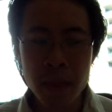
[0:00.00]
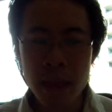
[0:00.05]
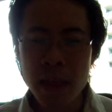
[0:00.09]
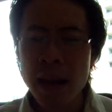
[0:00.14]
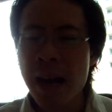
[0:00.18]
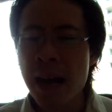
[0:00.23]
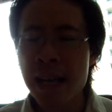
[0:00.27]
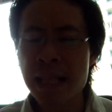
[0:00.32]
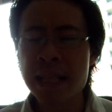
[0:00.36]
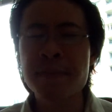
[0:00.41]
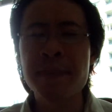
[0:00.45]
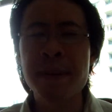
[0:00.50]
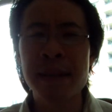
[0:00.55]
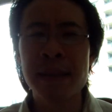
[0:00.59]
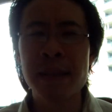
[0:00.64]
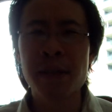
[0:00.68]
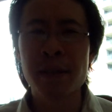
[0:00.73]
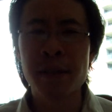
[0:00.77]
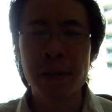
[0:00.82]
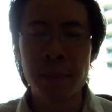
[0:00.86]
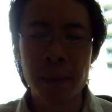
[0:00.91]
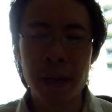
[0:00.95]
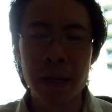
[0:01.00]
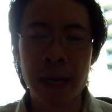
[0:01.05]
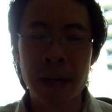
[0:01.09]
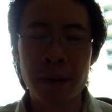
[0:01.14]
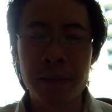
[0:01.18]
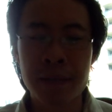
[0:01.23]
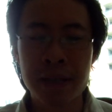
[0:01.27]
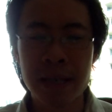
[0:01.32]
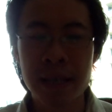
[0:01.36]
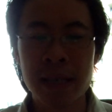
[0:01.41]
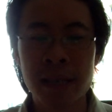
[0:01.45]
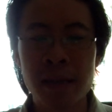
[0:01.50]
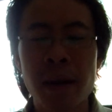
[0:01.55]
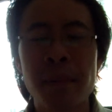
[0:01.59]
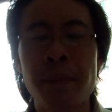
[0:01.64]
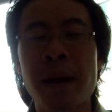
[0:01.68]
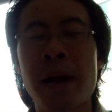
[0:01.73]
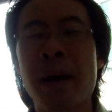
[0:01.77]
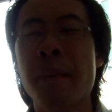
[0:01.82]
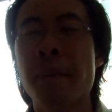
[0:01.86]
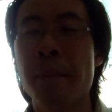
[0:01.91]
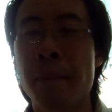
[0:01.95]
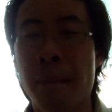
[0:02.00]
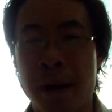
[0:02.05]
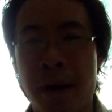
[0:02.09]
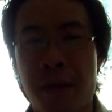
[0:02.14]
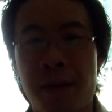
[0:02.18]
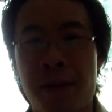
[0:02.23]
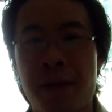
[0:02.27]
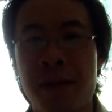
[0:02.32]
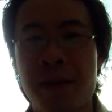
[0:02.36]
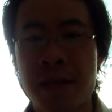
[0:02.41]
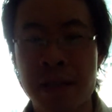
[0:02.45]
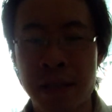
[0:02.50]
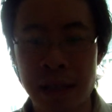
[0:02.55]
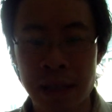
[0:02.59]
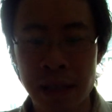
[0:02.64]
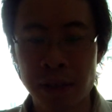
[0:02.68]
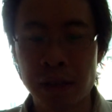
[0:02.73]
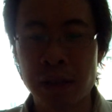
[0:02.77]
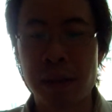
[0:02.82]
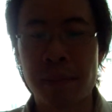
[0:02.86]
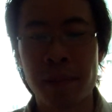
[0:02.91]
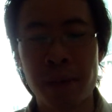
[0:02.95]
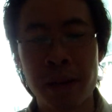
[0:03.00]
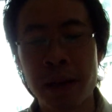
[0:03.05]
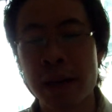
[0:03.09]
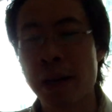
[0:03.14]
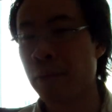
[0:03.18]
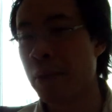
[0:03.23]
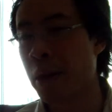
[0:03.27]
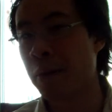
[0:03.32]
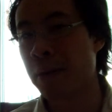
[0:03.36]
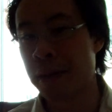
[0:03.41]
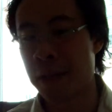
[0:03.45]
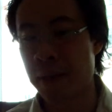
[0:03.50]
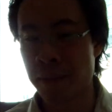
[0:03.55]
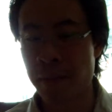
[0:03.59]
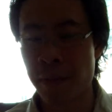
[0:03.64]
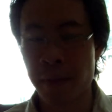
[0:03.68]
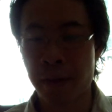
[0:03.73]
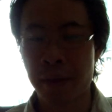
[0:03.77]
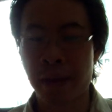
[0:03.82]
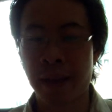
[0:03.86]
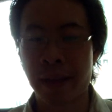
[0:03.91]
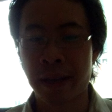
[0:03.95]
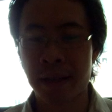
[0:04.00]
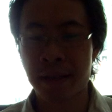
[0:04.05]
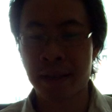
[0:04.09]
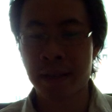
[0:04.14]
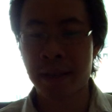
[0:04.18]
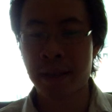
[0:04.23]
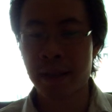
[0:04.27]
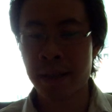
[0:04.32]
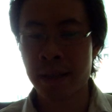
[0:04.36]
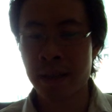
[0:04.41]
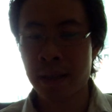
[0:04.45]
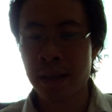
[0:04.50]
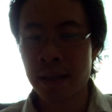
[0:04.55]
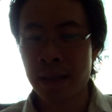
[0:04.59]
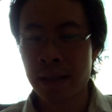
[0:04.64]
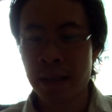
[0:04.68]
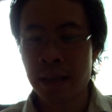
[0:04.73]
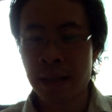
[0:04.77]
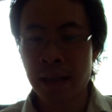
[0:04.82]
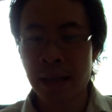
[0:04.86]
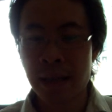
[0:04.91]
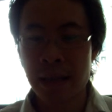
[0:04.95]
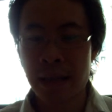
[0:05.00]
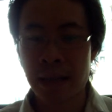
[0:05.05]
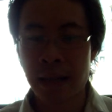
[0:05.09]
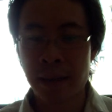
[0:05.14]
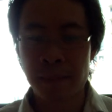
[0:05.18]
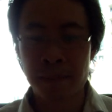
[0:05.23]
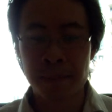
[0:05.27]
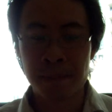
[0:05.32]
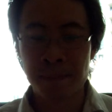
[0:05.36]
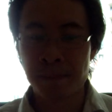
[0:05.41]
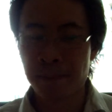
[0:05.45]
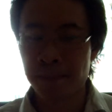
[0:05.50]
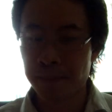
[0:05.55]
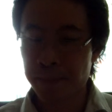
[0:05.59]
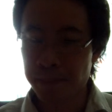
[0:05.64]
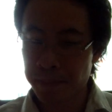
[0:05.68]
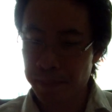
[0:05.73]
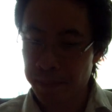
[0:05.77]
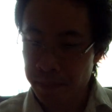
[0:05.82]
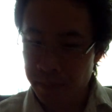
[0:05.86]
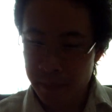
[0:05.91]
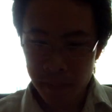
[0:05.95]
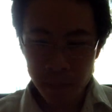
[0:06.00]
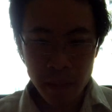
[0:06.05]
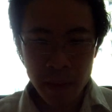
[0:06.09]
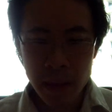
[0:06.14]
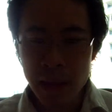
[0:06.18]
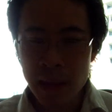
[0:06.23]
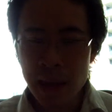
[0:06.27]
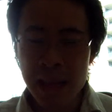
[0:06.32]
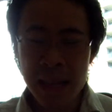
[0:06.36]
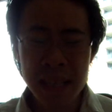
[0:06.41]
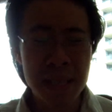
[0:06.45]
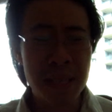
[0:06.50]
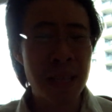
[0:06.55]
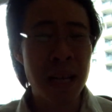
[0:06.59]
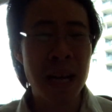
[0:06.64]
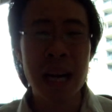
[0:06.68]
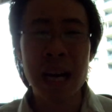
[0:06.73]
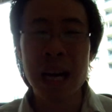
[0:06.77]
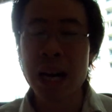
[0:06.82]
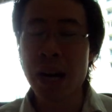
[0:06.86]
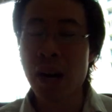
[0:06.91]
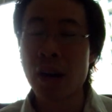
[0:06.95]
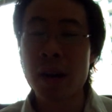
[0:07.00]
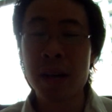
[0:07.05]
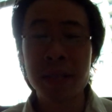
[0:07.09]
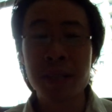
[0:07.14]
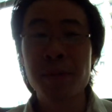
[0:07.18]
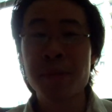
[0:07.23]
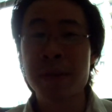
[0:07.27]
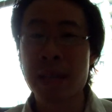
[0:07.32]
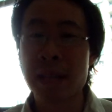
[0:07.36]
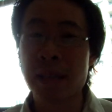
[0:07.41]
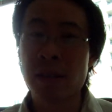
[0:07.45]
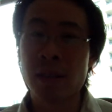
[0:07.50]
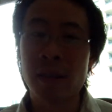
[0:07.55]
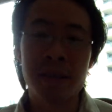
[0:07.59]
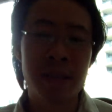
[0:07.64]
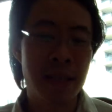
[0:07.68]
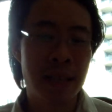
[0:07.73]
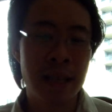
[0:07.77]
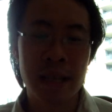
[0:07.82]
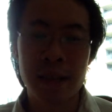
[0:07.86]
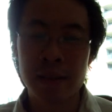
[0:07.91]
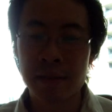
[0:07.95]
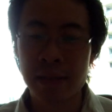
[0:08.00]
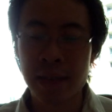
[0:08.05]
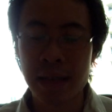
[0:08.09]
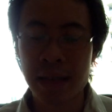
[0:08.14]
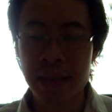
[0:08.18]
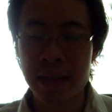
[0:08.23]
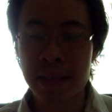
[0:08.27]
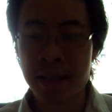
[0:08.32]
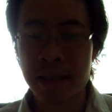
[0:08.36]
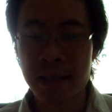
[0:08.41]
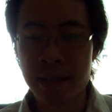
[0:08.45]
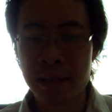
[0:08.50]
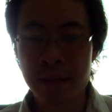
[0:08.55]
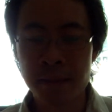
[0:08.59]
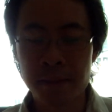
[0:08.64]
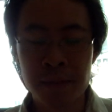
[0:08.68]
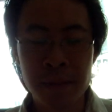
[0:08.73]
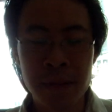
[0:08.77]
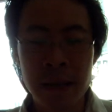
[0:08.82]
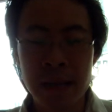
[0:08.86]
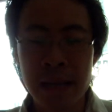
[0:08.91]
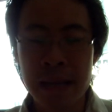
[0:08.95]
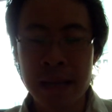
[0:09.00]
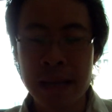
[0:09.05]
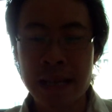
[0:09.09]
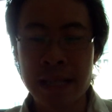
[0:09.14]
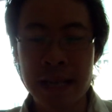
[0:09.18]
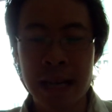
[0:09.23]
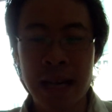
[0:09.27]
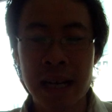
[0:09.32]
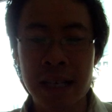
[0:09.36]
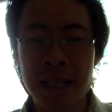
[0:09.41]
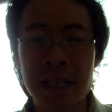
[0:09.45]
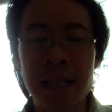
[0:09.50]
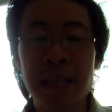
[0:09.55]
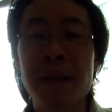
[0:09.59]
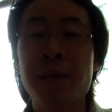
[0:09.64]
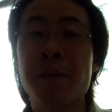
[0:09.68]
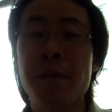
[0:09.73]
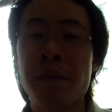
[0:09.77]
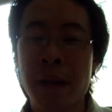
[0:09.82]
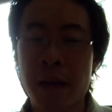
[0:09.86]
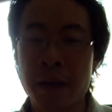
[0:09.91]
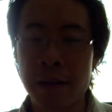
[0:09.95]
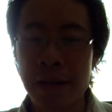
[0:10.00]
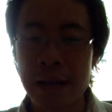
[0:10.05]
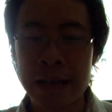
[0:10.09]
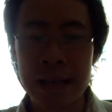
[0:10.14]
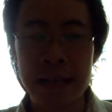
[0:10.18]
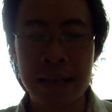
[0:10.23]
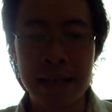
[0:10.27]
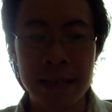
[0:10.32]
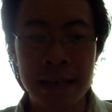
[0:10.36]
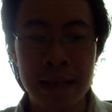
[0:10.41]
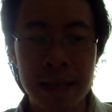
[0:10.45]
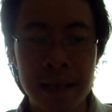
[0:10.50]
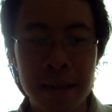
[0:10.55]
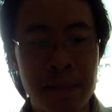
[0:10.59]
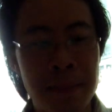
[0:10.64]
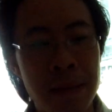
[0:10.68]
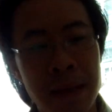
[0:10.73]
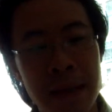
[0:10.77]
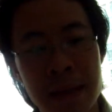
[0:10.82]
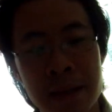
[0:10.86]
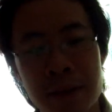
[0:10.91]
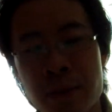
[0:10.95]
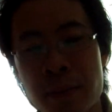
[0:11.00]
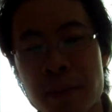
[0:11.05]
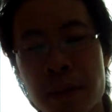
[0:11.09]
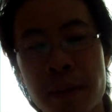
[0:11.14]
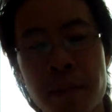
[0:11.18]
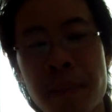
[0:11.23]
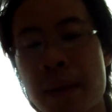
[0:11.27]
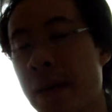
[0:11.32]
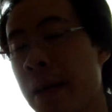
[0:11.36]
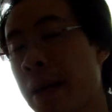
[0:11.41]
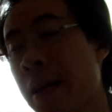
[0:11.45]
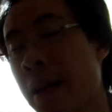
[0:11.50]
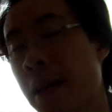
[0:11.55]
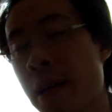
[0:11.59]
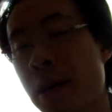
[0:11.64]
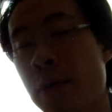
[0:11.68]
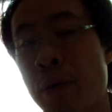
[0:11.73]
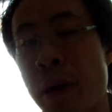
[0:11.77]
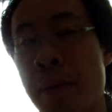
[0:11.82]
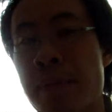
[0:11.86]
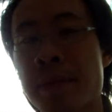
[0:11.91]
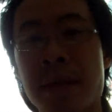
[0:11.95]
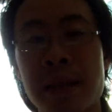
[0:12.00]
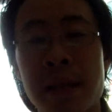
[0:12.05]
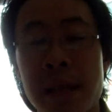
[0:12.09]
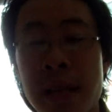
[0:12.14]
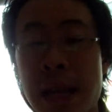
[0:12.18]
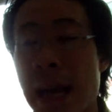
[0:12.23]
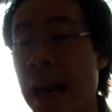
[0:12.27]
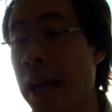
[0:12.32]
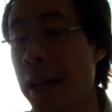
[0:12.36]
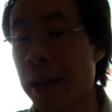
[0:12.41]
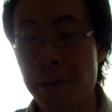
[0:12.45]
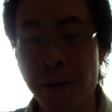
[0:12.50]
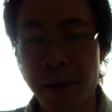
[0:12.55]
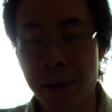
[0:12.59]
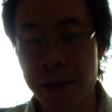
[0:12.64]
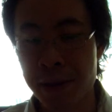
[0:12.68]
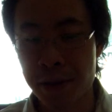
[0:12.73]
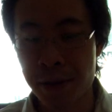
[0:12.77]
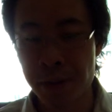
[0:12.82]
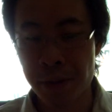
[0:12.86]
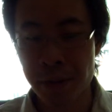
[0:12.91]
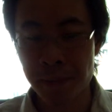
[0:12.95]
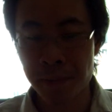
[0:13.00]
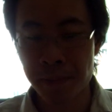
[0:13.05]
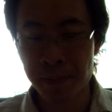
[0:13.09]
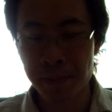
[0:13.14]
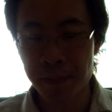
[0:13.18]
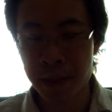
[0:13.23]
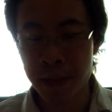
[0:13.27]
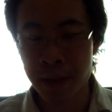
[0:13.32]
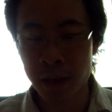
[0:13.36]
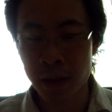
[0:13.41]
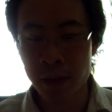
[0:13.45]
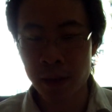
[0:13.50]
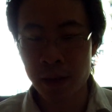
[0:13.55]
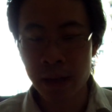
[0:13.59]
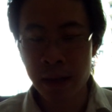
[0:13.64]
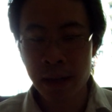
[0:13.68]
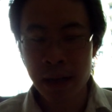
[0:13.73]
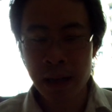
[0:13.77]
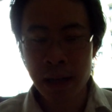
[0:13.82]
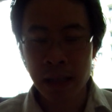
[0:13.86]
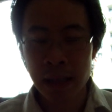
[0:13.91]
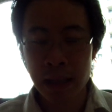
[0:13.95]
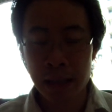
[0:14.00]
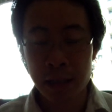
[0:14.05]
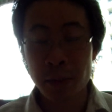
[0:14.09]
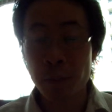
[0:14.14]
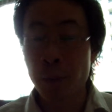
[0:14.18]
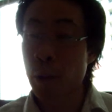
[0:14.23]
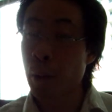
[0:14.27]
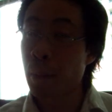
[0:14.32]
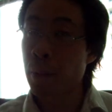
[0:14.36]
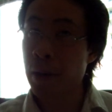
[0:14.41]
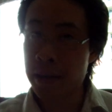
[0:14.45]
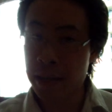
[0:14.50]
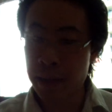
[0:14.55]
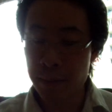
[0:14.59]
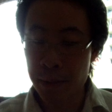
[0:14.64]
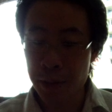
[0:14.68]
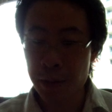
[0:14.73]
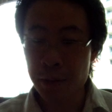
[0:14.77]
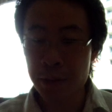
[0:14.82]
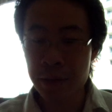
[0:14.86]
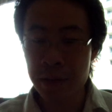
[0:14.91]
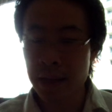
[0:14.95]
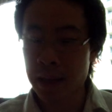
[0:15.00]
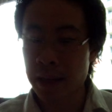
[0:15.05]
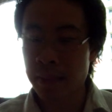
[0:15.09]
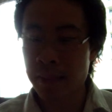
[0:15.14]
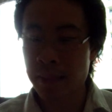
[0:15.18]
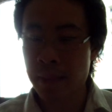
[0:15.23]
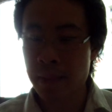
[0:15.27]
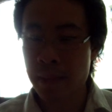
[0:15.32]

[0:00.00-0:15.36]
I spent literally about a month just literally playing around with different things. Because honestly, with technology nowadays, it's actually very easy in terms of making a website. Like, anyone can do it. So, like the WordPress I'm using,